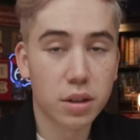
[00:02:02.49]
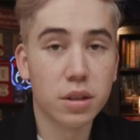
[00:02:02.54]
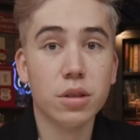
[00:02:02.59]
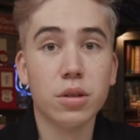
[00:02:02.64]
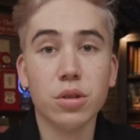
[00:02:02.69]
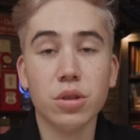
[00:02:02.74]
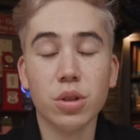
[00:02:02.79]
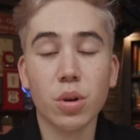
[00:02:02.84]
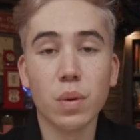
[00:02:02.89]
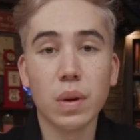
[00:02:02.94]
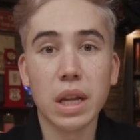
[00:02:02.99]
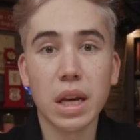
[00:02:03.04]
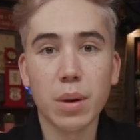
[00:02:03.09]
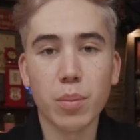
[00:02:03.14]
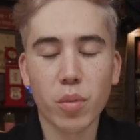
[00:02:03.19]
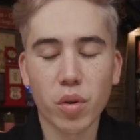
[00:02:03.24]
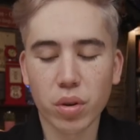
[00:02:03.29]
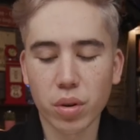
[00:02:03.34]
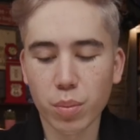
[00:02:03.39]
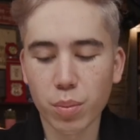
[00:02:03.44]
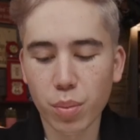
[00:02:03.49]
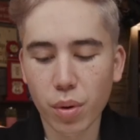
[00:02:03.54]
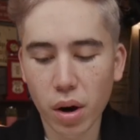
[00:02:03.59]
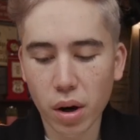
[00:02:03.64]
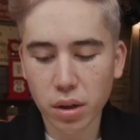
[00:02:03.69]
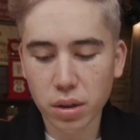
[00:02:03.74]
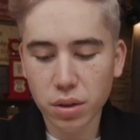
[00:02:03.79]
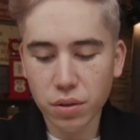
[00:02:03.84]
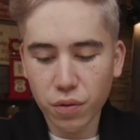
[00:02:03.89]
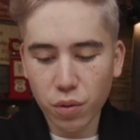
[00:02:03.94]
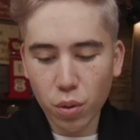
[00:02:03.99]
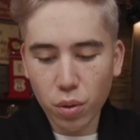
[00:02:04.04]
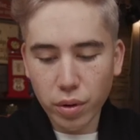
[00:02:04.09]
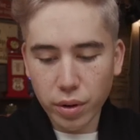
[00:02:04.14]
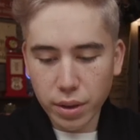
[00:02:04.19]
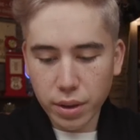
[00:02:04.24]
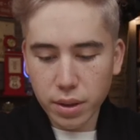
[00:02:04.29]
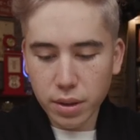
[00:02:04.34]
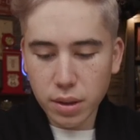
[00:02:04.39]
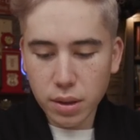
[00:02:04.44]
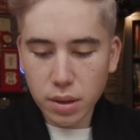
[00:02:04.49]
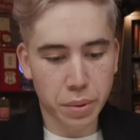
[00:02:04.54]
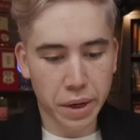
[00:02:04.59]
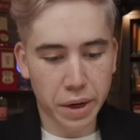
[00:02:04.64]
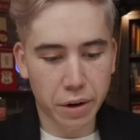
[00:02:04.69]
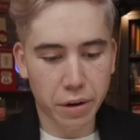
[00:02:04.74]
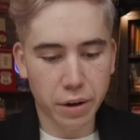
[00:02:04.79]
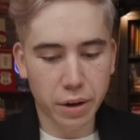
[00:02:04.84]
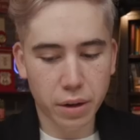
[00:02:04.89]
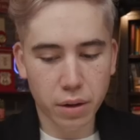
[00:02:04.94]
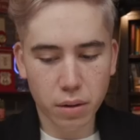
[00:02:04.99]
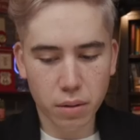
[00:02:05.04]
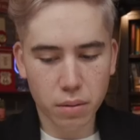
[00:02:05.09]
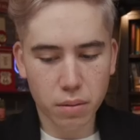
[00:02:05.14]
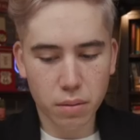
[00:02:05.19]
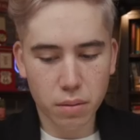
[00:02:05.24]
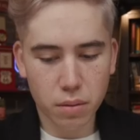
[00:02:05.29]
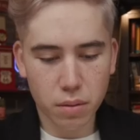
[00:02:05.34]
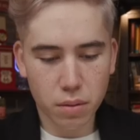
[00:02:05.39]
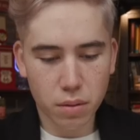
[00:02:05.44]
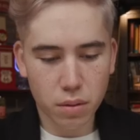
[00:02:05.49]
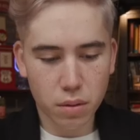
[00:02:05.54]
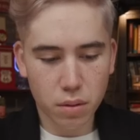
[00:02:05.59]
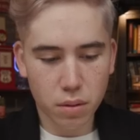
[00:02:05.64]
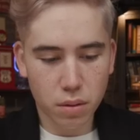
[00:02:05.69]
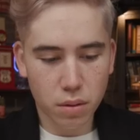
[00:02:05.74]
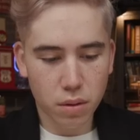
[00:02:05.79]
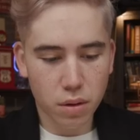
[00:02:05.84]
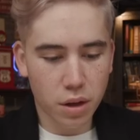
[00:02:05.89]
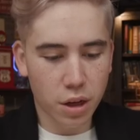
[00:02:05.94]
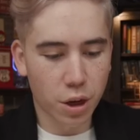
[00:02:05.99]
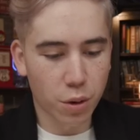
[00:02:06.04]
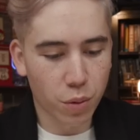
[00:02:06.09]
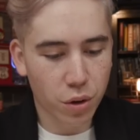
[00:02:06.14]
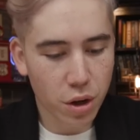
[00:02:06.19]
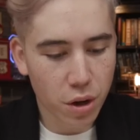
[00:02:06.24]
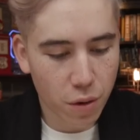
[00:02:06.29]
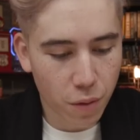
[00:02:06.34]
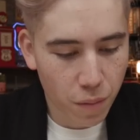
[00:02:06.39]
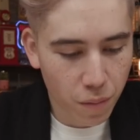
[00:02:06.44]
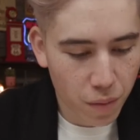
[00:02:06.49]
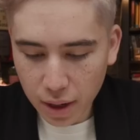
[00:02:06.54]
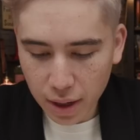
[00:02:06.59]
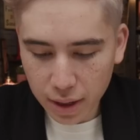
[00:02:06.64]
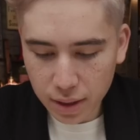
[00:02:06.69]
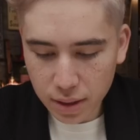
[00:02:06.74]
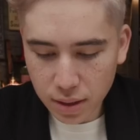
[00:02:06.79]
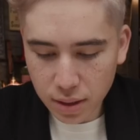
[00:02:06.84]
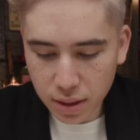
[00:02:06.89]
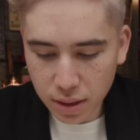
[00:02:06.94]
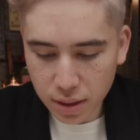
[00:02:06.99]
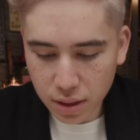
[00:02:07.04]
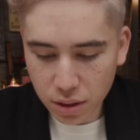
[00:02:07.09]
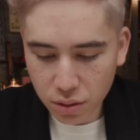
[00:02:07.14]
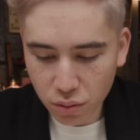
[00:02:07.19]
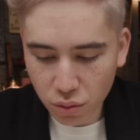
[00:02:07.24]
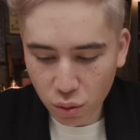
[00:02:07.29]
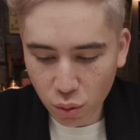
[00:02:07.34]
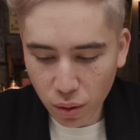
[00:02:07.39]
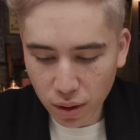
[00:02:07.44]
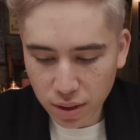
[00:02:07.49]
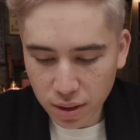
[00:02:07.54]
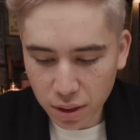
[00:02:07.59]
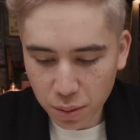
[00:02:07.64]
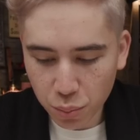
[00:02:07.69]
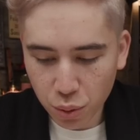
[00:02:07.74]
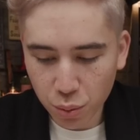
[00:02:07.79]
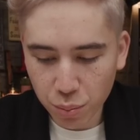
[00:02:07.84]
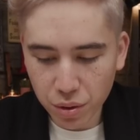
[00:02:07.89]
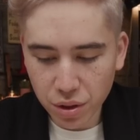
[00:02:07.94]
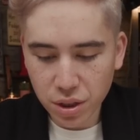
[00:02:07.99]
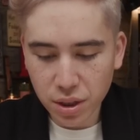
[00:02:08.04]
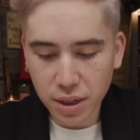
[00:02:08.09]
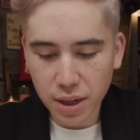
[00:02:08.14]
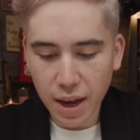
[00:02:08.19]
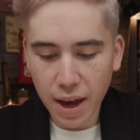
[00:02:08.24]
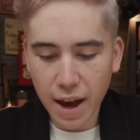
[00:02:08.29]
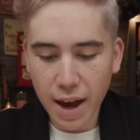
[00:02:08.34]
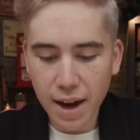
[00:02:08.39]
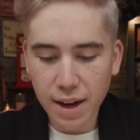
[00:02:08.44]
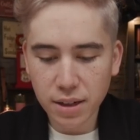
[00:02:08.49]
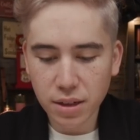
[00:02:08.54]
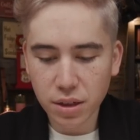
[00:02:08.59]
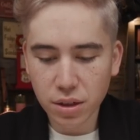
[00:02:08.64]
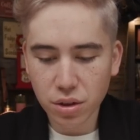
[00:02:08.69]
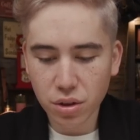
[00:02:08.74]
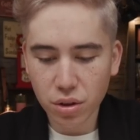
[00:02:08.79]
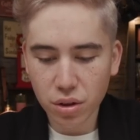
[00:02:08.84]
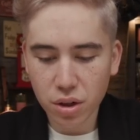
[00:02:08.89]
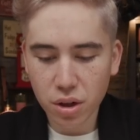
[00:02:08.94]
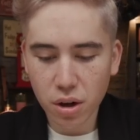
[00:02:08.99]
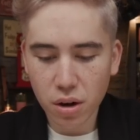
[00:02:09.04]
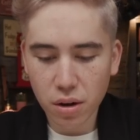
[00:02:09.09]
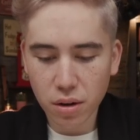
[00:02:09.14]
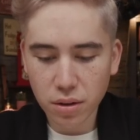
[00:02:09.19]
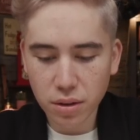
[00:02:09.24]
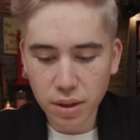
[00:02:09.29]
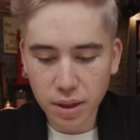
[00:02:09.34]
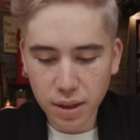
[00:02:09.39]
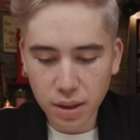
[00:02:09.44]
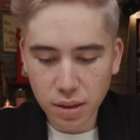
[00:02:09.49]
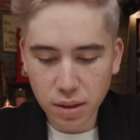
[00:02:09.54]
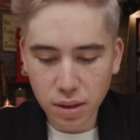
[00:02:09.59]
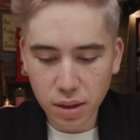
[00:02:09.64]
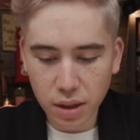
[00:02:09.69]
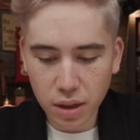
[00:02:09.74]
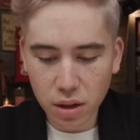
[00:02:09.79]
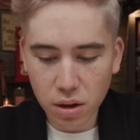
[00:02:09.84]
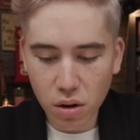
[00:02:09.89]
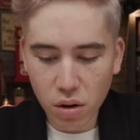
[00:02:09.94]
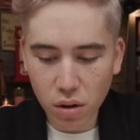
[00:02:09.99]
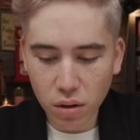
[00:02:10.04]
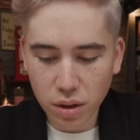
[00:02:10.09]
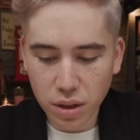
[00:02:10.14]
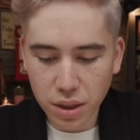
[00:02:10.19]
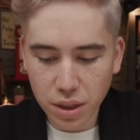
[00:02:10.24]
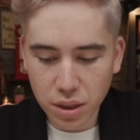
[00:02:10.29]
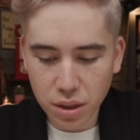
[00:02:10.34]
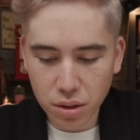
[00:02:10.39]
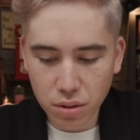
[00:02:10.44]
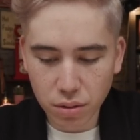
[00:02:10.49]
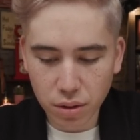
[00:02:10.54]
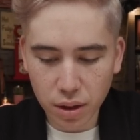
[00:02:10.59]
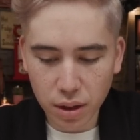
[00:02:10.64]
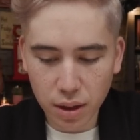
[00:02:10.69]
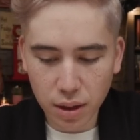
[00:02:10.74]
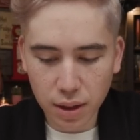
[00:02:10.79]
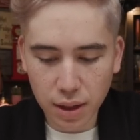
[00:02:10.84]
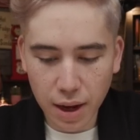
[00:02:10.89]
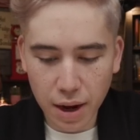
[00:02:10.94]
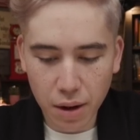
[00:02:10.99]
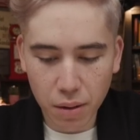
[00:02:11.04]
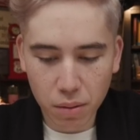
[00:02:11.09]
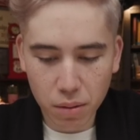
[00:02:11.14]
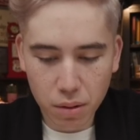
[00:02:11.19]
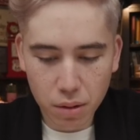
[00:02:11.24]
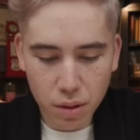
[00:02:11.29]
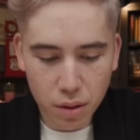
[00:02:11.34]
There's no name on the box for it. Pairing. Here we go. X6 is requesting permission to access your contacts and call history. Allow.